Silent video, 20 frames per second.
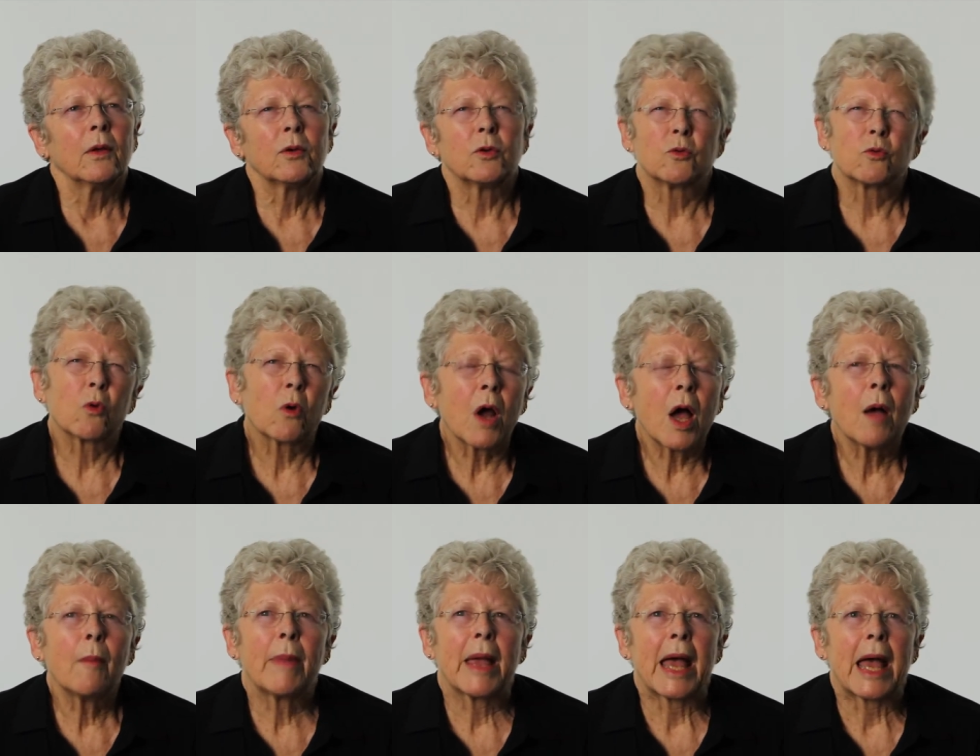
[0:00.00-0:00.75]

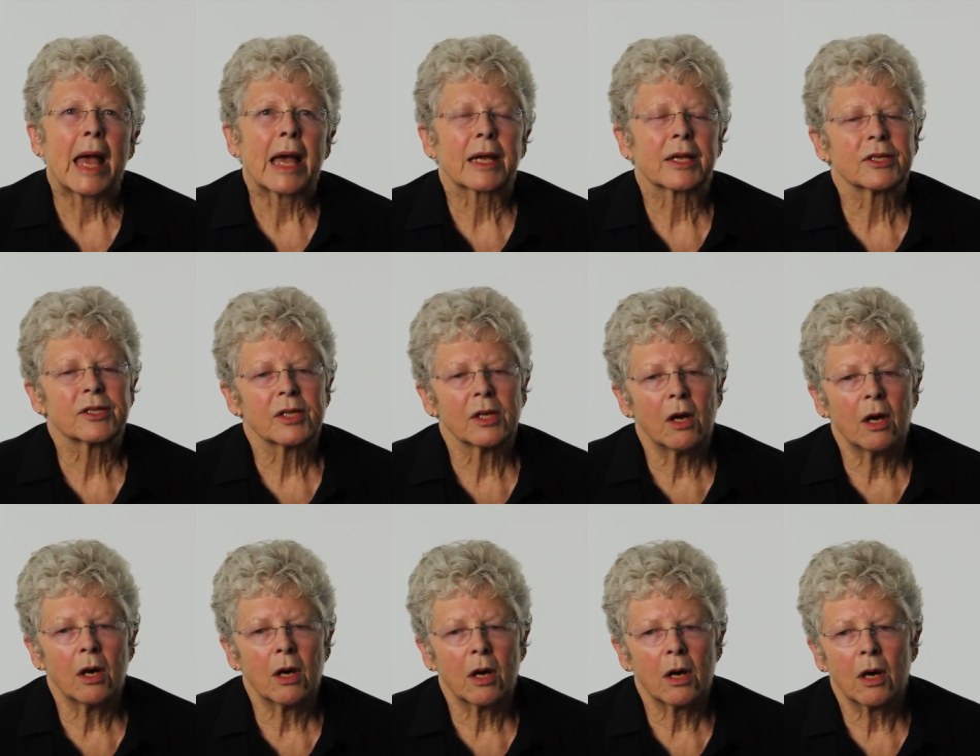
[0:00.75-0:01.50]
drawbacks
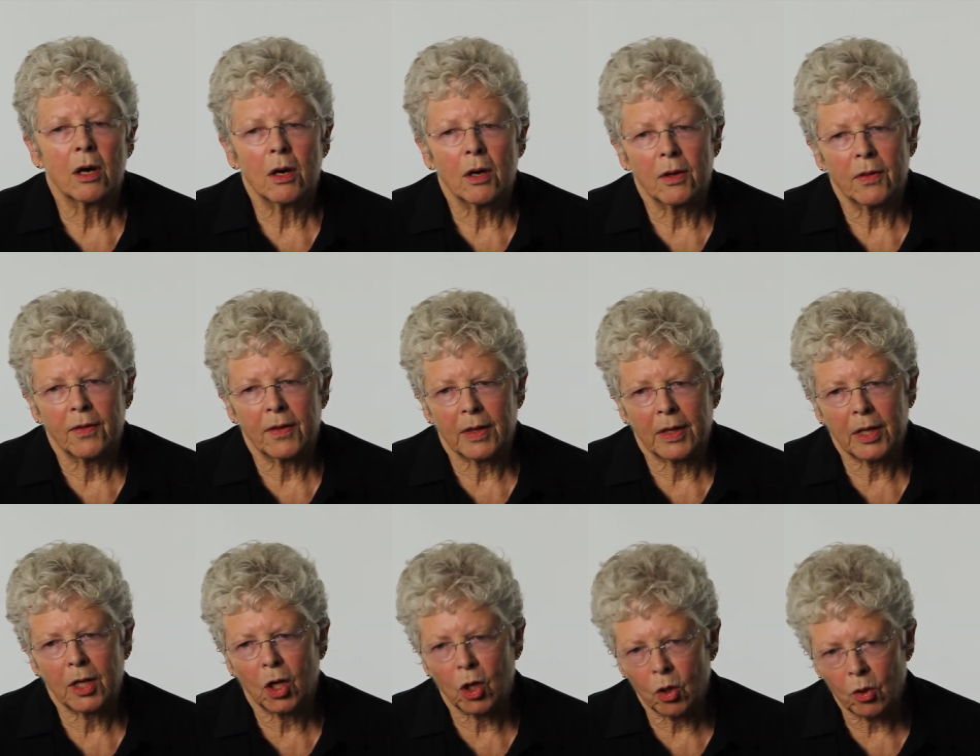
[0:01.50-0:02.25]
are
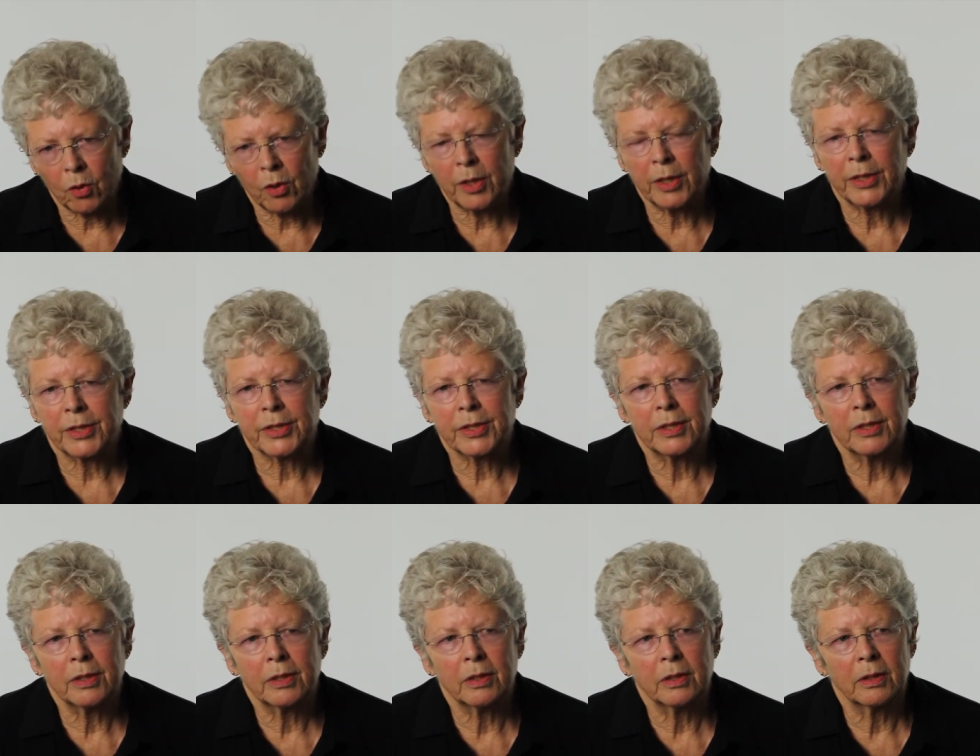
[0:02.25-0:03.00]
the
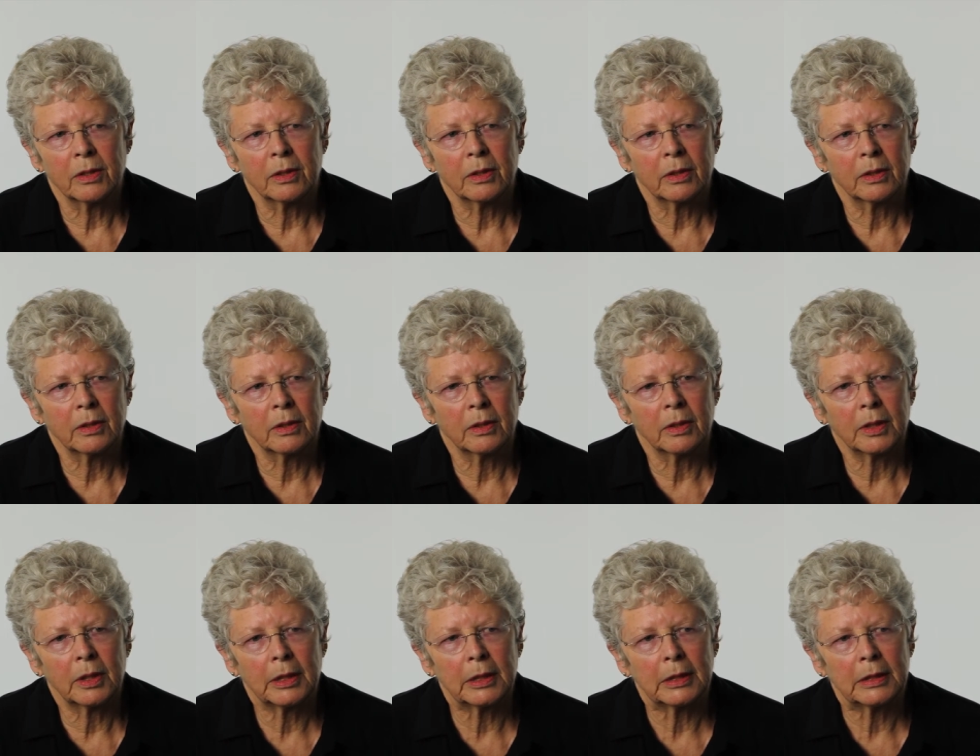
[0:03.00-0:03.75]
current
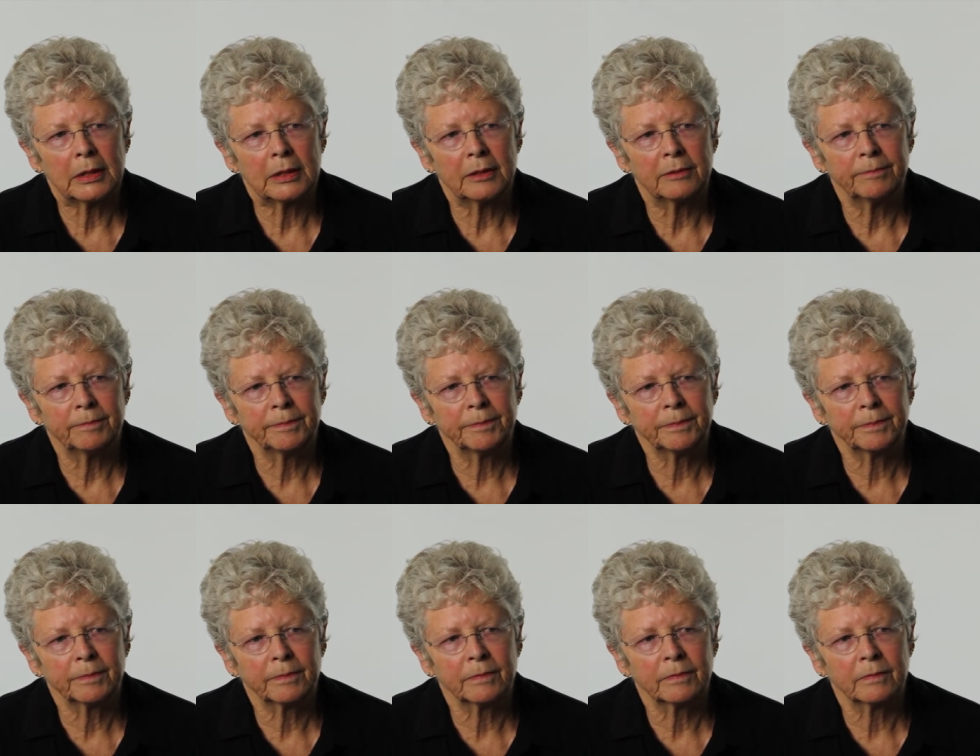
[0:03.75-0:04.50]
um,
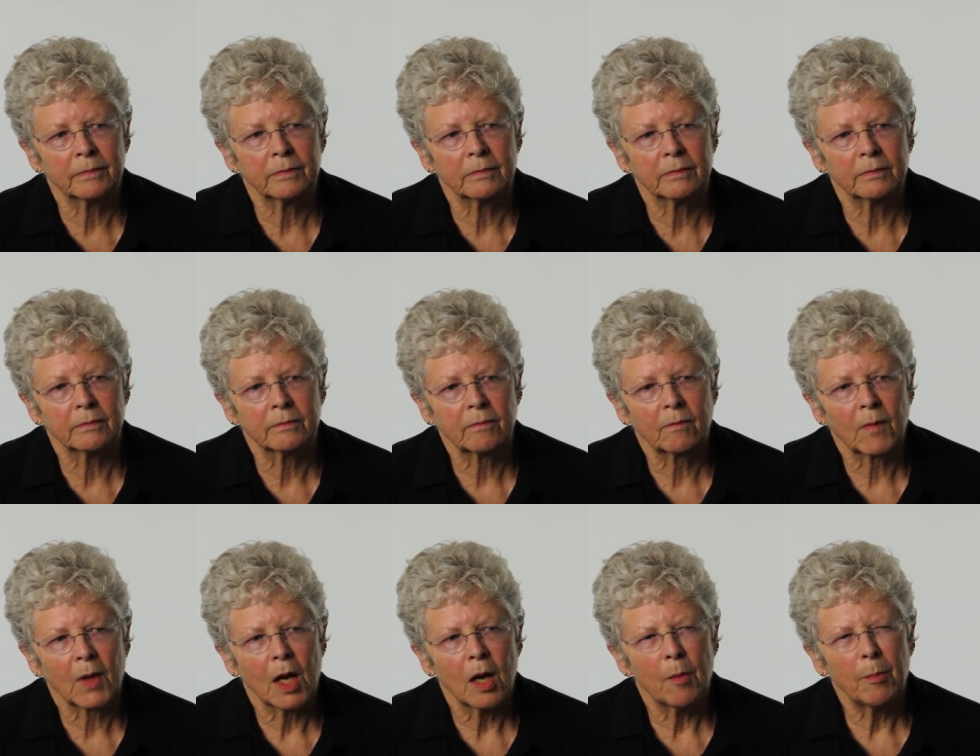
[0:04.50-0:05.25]

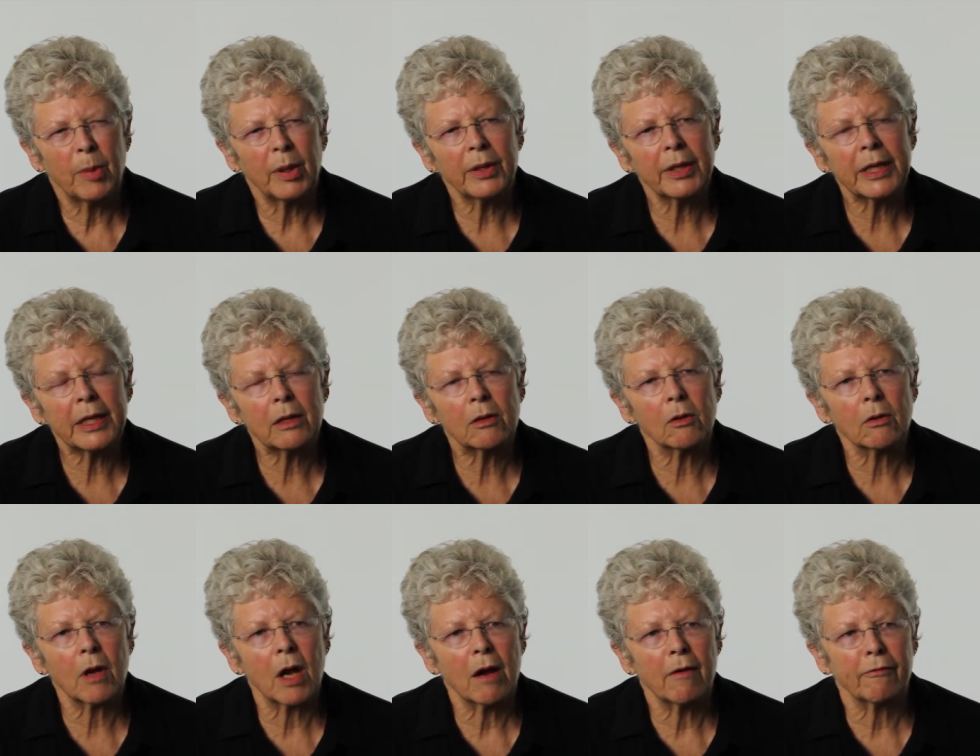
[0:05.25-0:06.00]

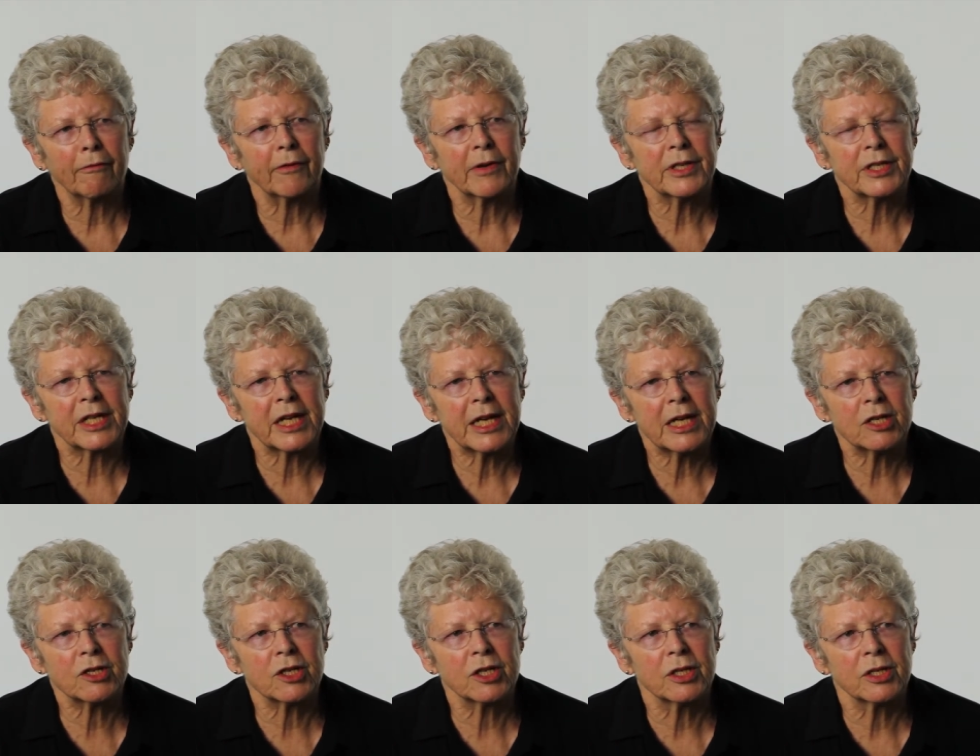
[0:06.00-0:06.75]
political
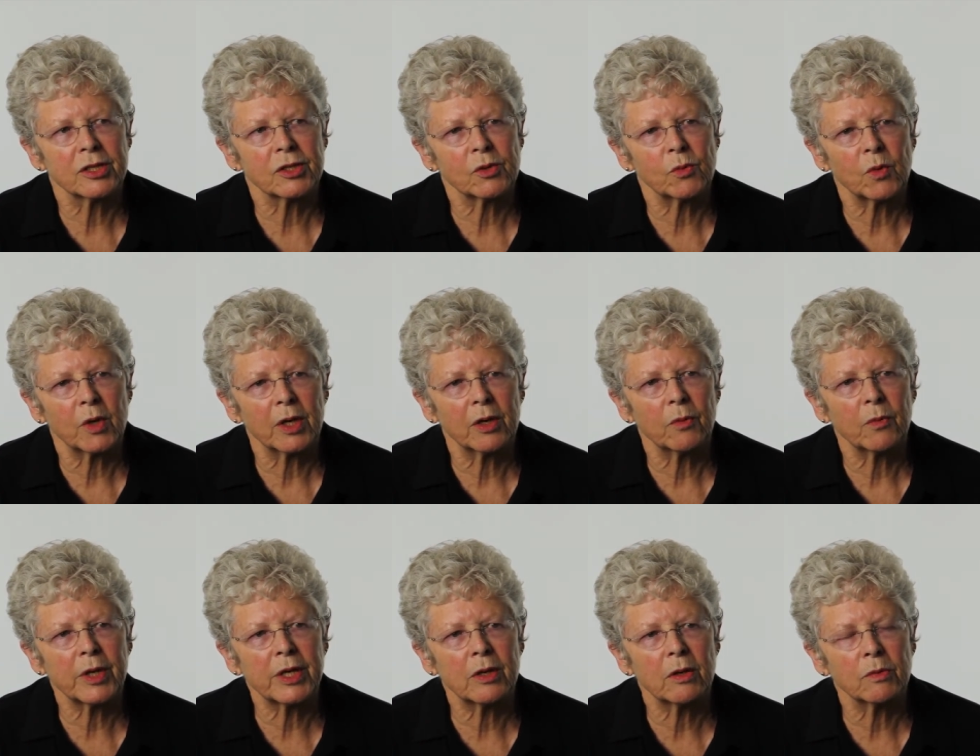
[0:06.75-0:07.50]
confrontations
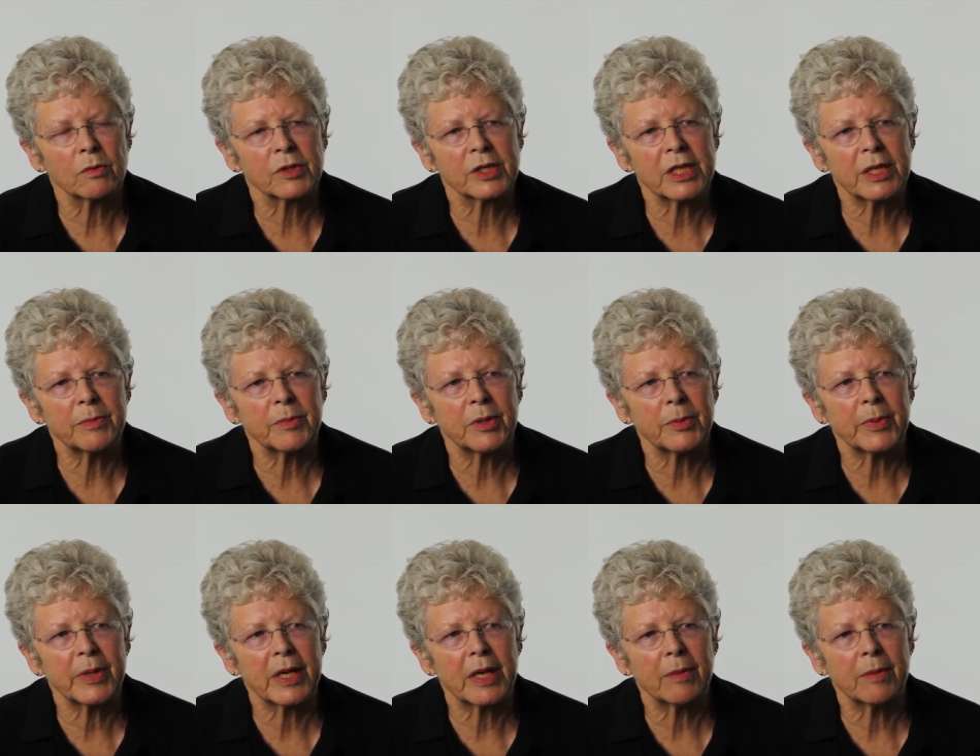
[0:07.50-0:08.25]
where we don't seem to be